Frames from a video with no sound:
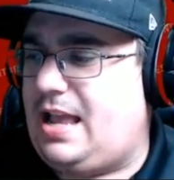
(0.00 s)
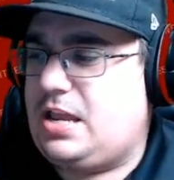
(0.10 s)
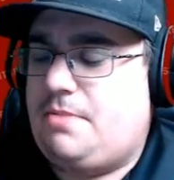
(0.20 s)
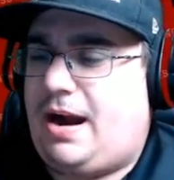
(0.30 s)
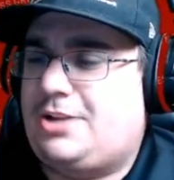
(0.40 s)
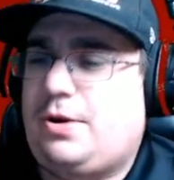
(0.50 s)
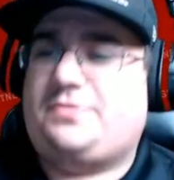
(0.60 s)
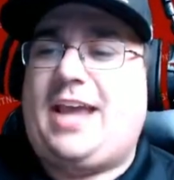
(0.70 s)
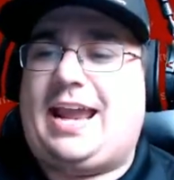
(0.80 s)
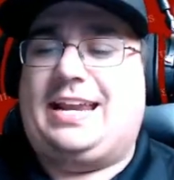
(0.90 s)
you might as well
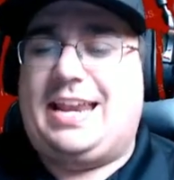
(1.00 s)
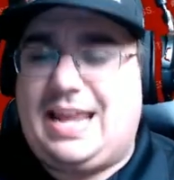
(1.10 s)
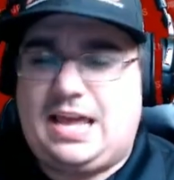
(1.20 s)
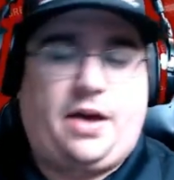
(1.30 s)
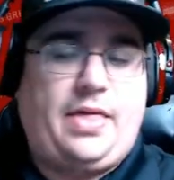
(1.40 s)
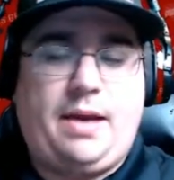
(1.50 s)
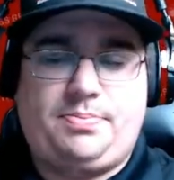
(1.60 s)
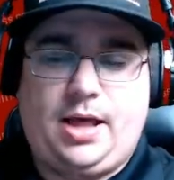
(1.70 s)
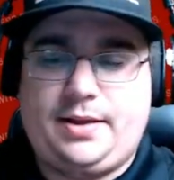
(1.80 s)
have taken a knee on that play.